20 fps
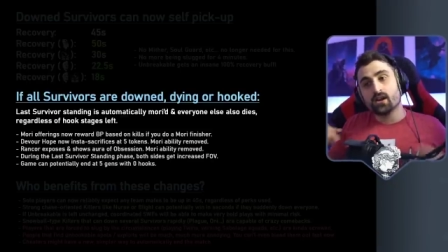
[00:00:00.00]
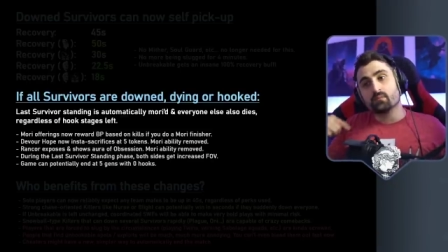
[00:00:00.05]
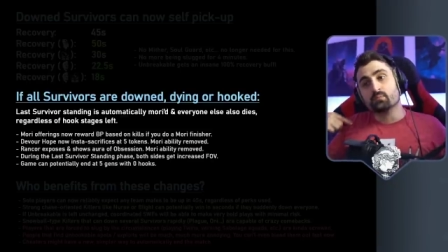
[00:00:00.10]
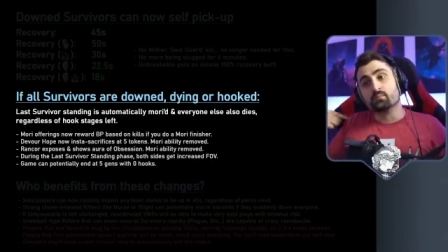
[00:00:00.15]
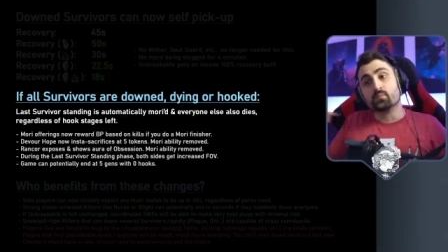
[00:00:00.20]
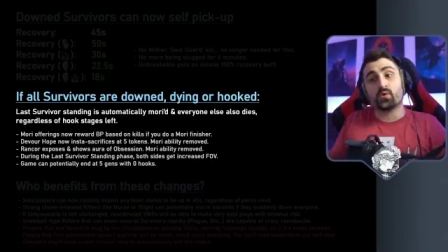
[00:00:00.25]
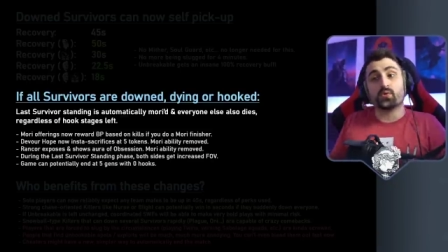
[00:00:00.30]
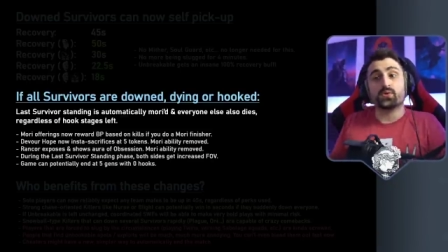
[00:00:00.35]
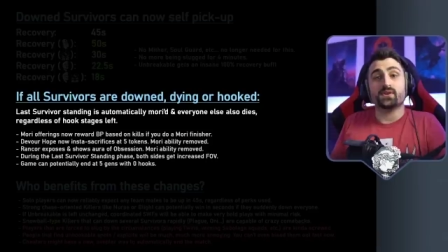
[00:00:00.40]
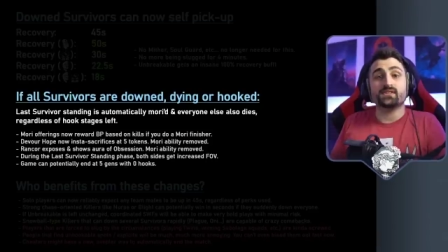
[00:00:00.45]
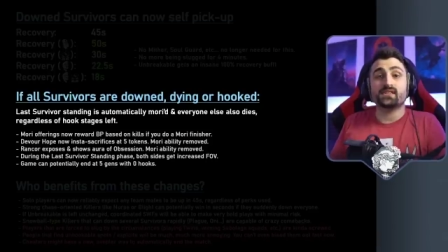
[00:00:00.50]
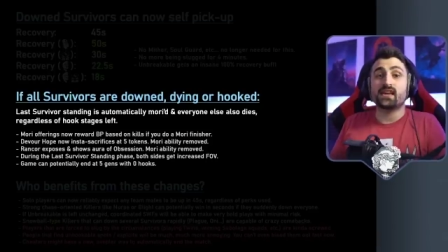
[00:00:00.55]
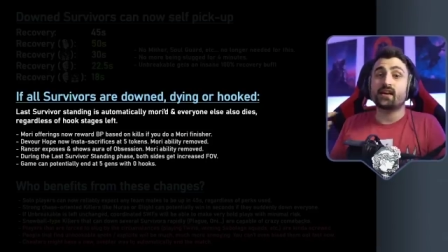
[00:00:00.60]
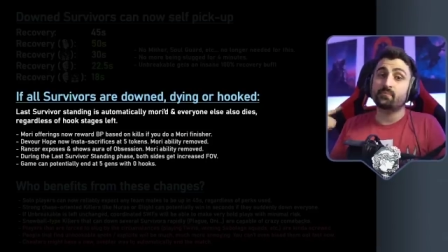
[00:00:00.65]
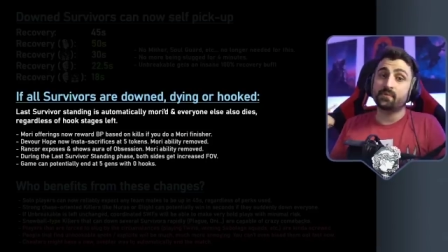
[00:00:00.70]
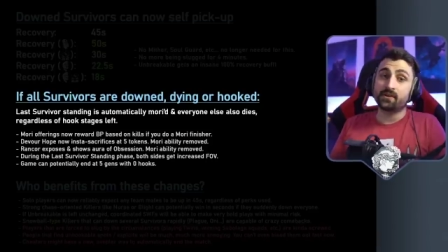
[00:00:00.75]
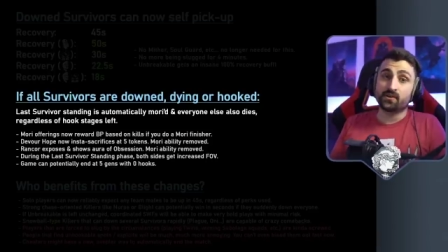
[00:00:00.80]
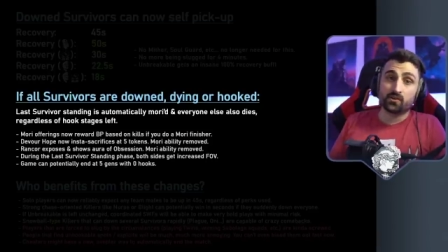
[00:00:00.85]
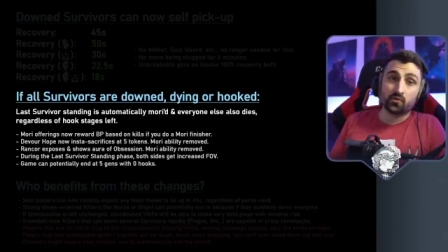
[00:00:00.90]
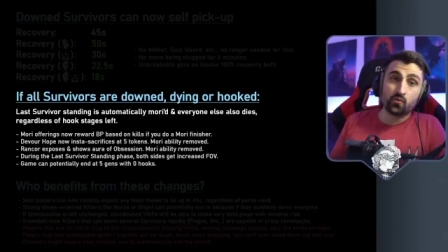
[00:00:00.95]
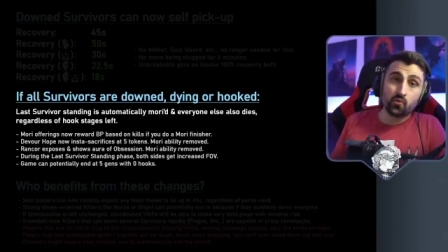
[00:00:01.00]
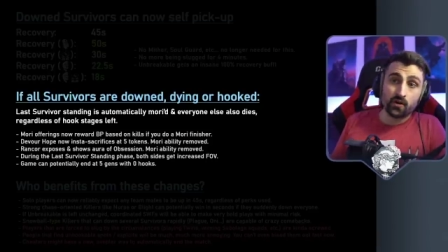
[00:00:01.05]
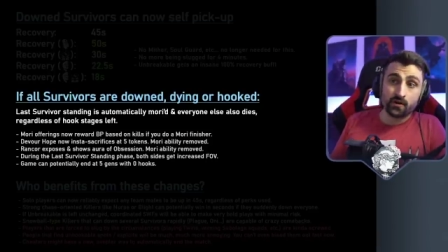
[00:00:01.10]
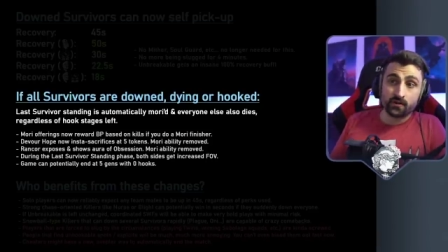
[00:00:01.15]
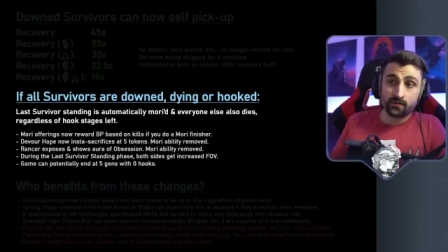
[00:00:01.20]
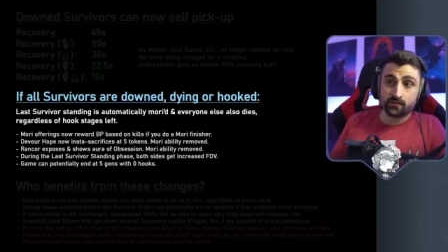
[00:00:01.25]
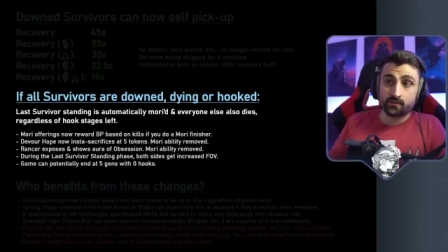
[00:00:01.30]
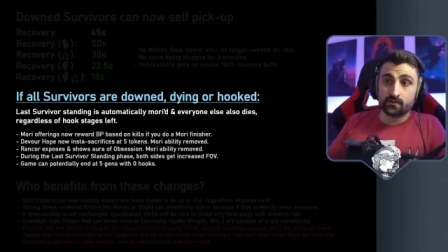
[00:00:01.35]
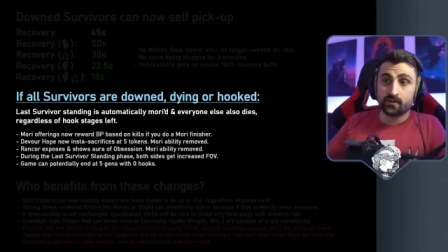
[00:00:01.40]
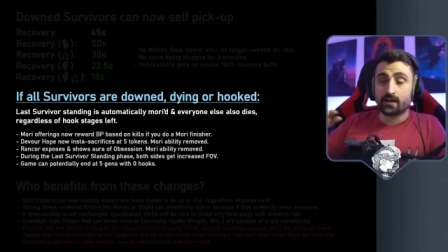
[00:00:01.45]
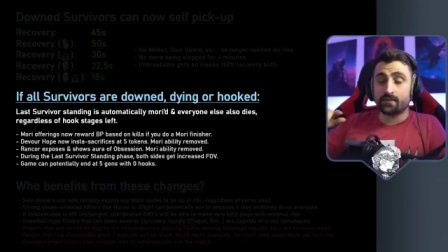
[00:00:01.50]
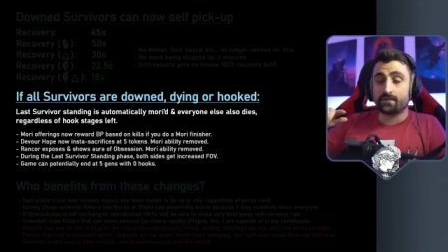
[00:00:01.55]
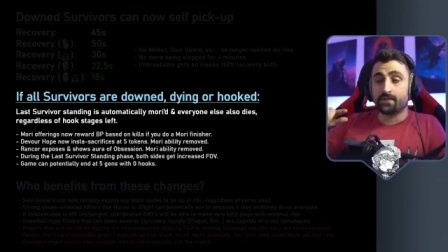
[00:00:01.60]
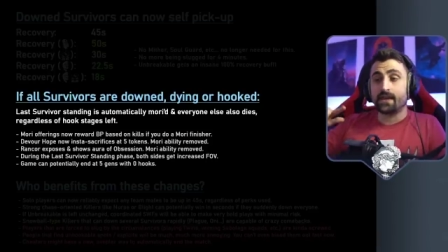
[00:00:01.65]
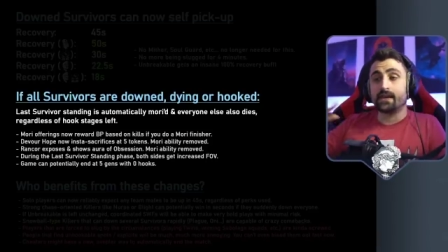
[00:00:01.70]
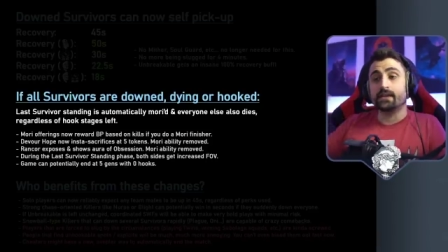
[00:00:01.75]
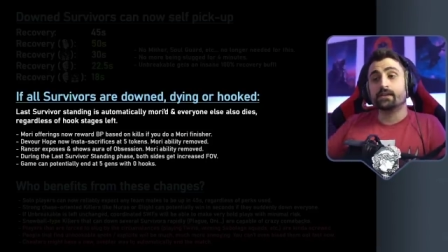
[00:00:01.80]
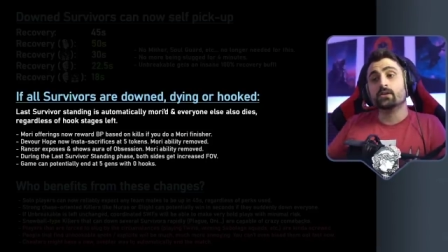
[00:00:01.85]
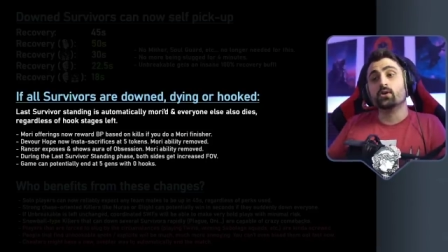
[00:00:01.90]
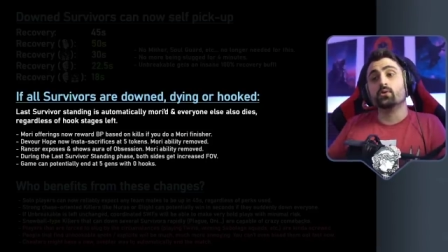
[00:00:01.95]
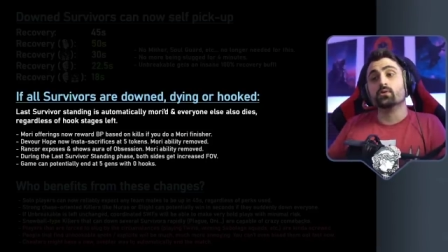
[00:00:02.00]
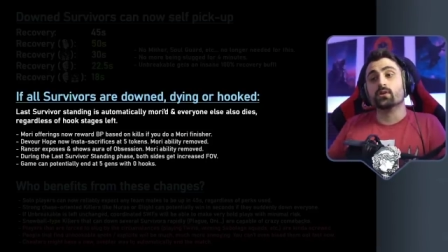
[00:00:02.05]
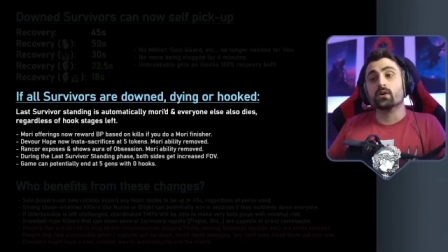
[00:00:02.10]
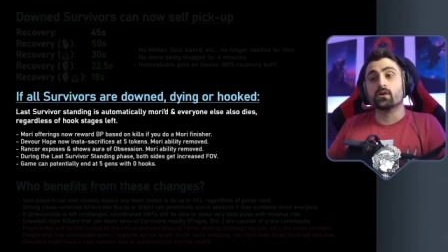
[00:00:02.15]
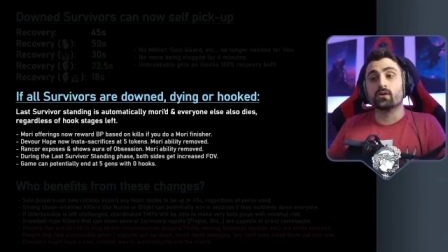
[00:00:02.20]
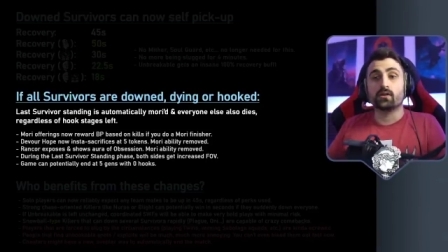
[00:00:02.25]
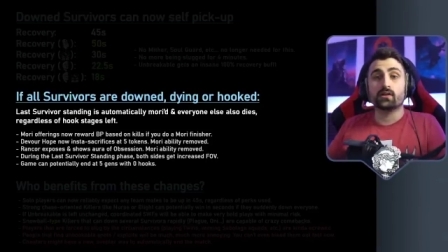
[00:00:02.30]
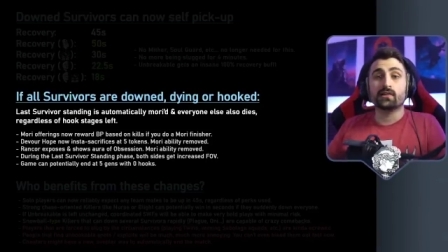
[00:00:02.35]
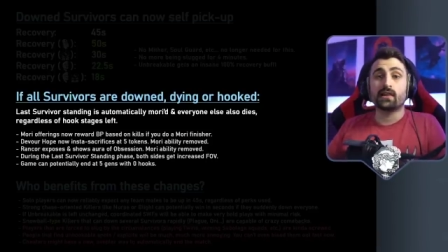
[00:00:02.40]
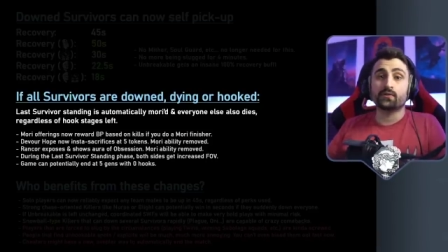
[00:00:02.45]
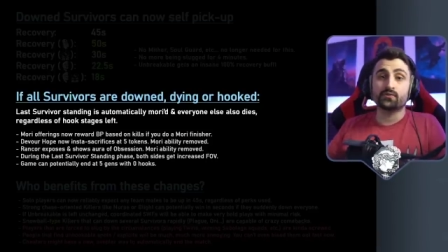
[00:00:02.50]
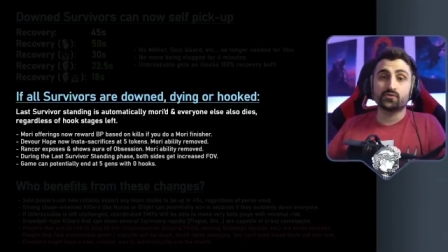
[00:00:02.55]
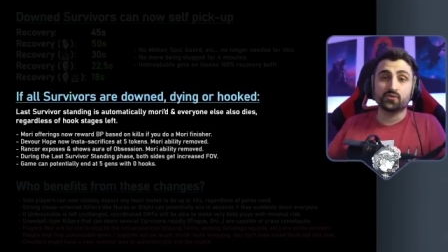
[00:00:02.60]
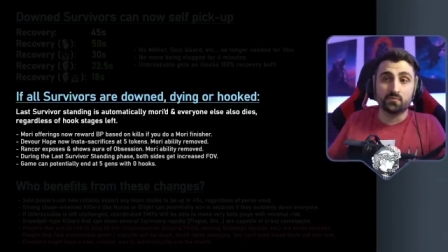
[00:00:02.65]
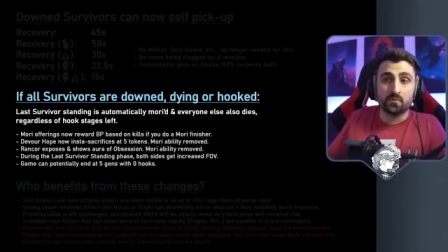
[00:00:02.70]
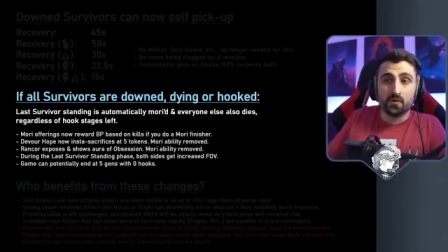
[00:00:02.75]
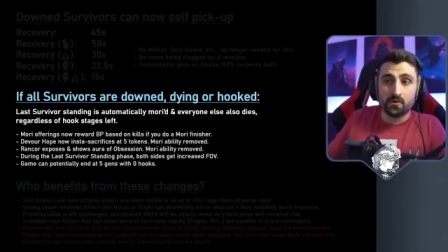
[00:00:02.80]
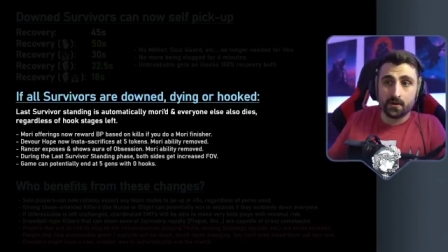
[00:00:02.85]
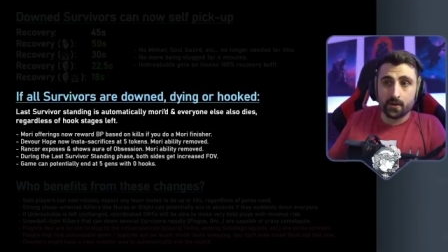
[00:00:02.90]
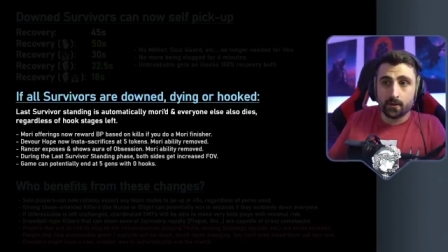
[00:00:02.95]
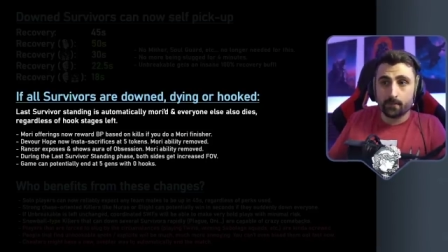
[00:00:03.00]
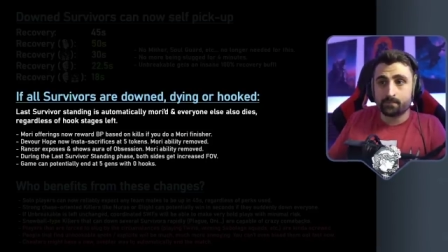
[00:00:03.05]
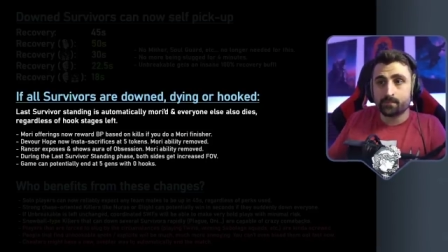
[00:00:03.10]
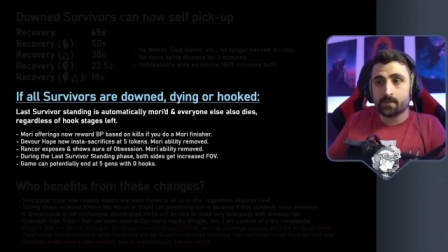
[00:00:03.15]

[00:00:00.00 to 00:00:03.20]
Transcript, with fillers: Moris have been reworked and they no longer allow you to Mori.